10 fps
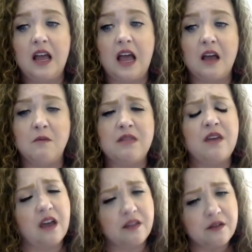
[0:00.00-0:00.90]

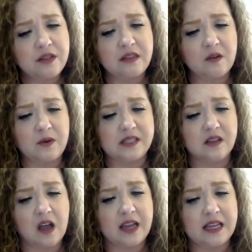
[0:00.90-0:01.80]
The other thing that we
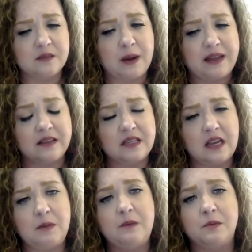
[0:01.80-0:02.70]
saw is by the
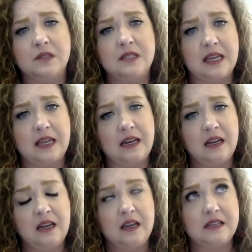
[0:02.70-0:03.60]
time people did
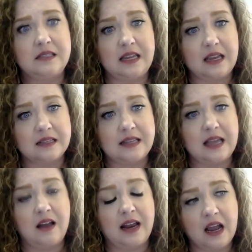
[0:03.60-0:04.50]
seek us
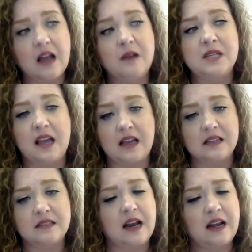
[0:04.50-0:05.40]
out and come to
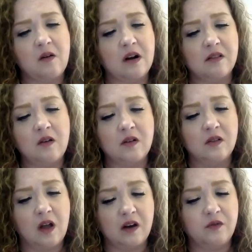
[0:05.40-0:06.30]
us, and I know our local
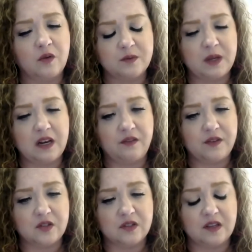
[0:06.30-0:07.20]
law enforcement
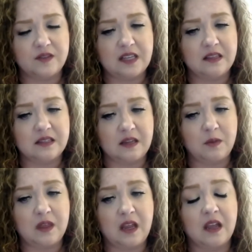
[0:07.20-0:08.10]
officials have said the same
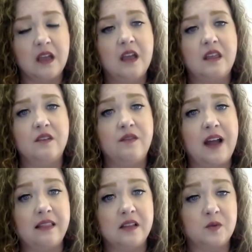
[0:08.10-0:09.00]
thing, the
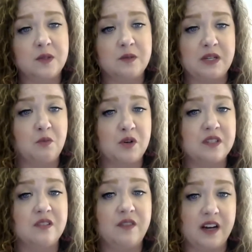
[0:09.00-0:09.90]
violence was much more
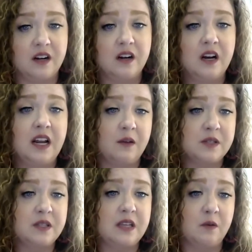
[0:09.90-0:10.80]
severe. It
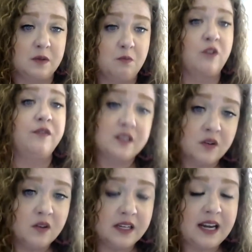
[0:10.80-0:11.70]
was more
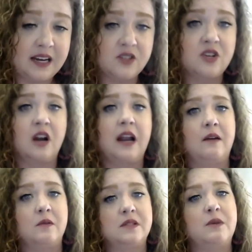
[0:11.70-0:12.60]
physical in nature, and
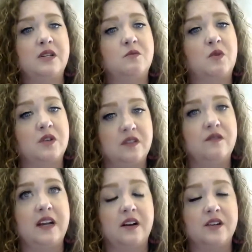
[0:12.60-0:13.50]
it was much more
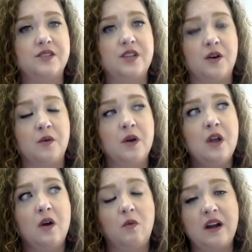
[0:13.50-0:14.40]
severe. So
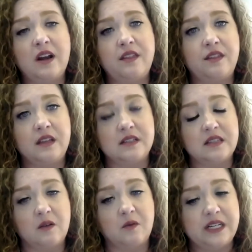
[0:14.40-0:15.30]
one of the things
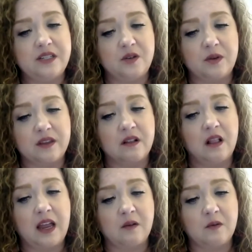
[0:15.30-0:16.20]
that we do with a
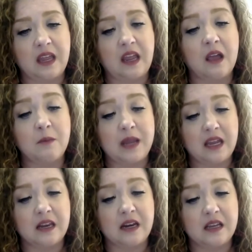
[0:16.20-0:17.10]
client when they come
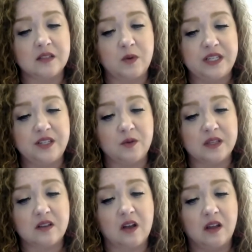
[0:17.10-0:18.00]
in is we do
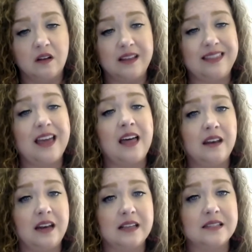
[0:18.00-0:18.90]
what's called a
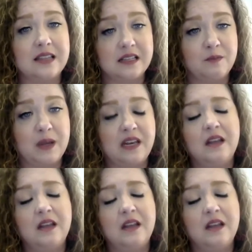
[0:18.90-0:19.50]
lethality assessment.